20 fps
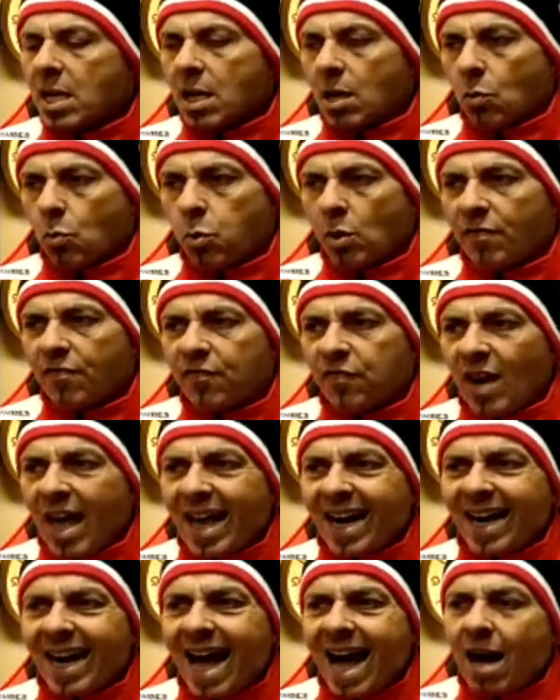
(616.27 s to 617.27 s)
We
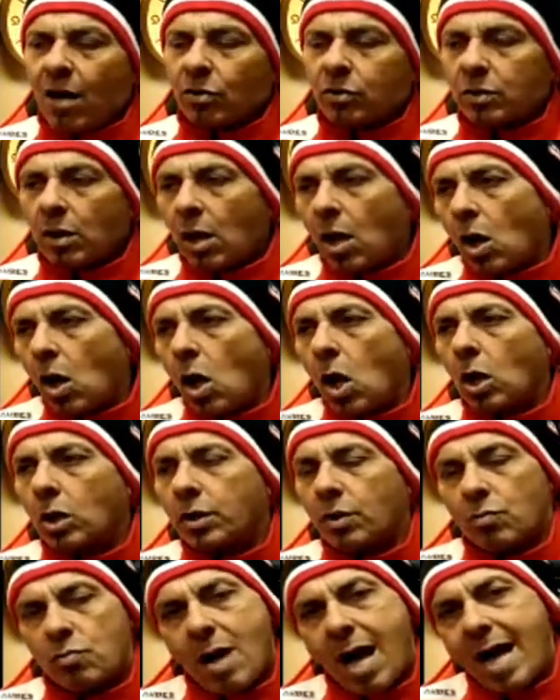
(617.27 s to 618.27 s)
flatted out all the
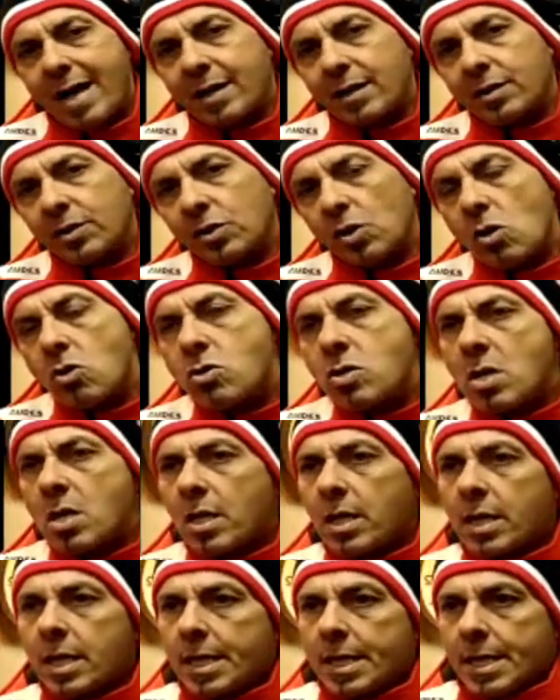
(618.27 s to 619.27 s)
riders. So
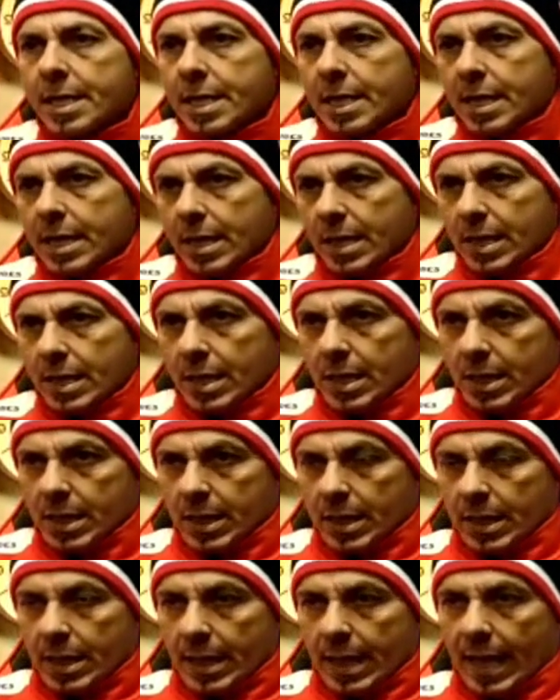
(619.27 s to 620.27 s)

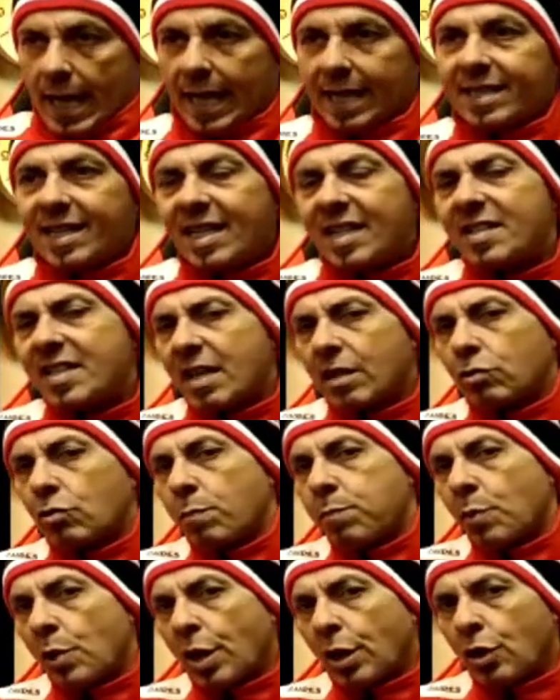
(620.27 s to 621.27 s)
it's easier to
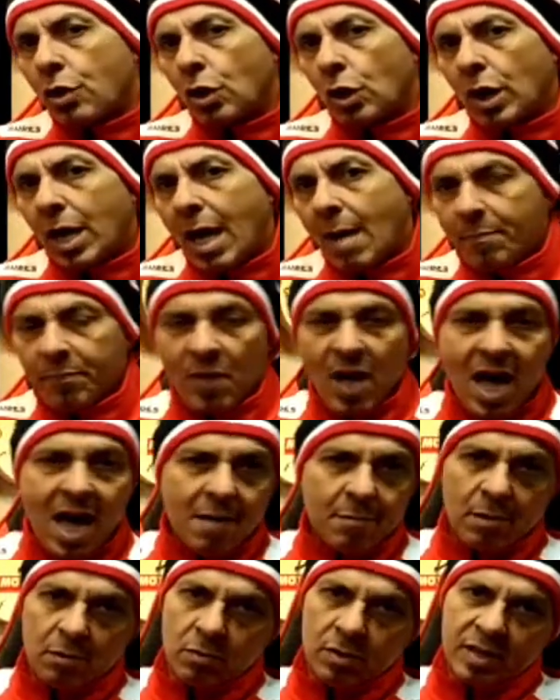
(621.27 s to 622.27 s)
put a good lap
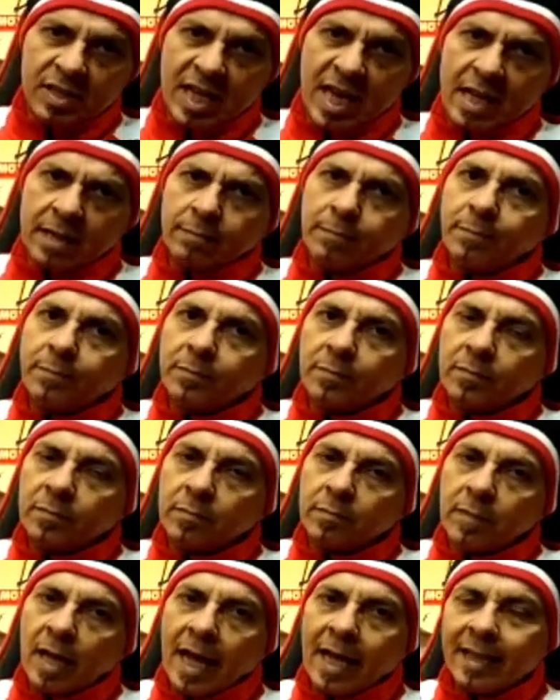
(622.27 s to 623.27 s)
time, I will say.
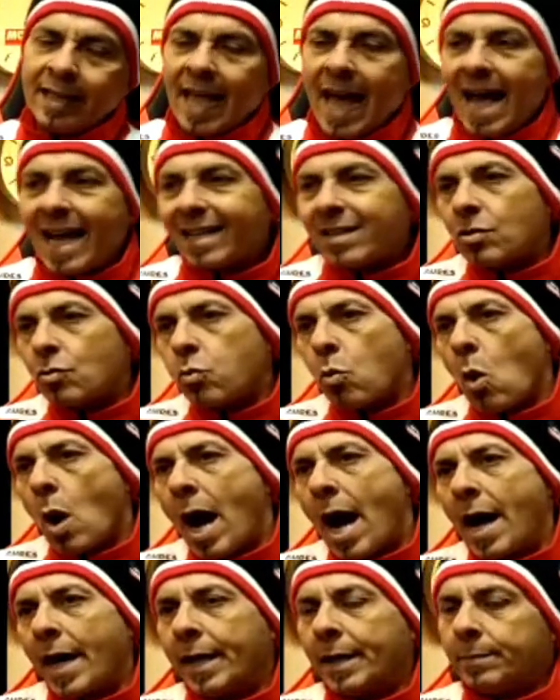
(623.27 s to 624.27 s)
And that's
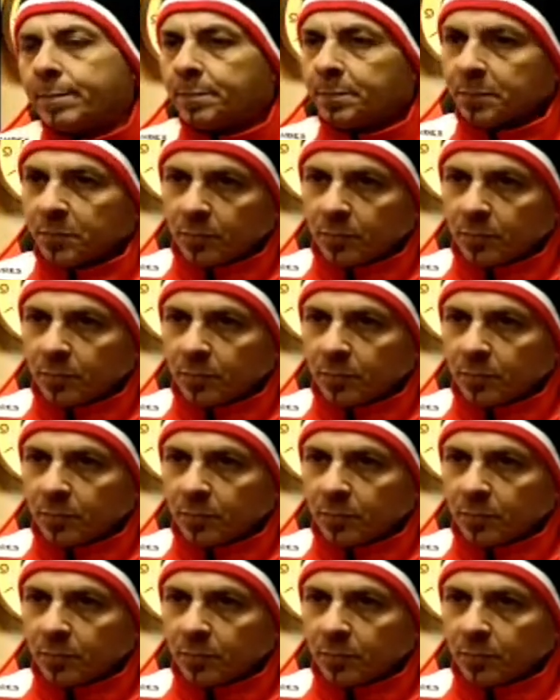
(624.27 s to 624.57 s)
why